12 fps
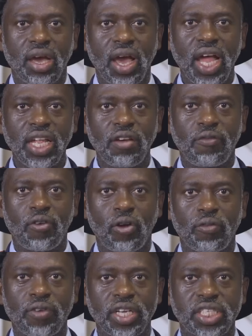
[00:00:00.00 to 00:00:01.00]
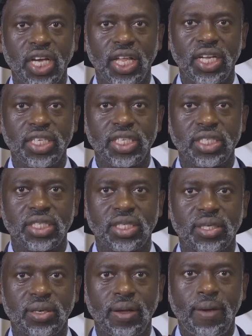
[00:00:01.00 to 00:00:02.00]
and evolving
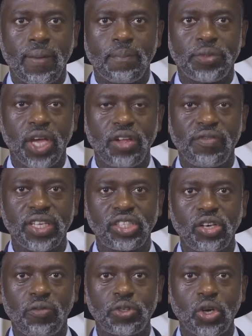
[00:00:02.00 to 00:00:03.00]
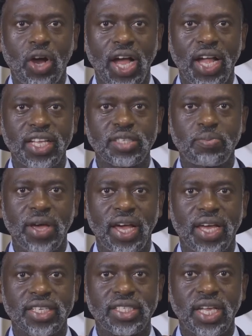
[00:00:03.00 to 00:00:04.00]
challenges, the University of
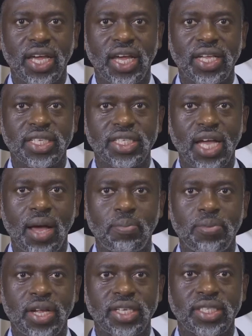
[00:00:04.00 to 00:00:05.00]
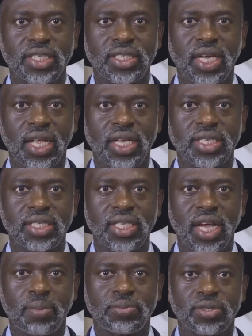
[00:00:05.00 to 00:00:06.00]
Johannesburg has taken some necessary
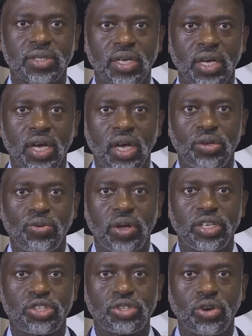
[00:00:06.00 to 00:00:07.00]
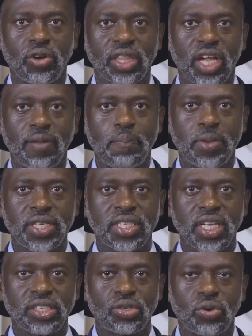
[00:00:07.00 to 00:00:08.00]
steps to ensure that
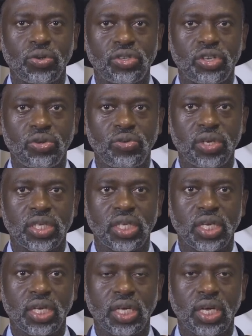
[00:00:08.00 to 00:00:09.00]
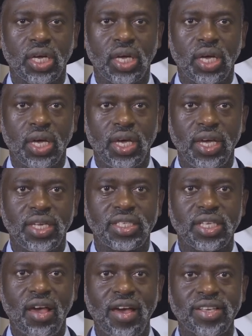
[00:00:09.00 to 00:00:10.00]
business continuity
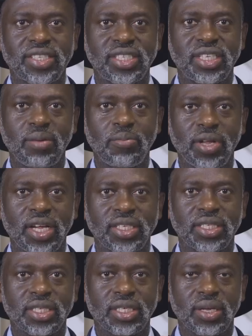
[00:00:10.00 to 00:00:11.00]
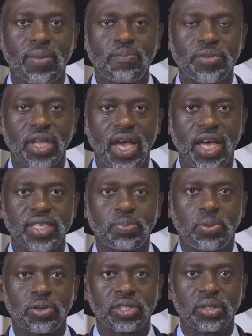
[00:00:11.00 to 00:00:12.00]
is as seamless as
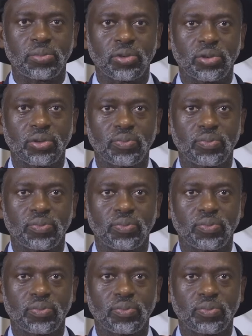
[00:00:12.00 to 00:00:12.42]
possible.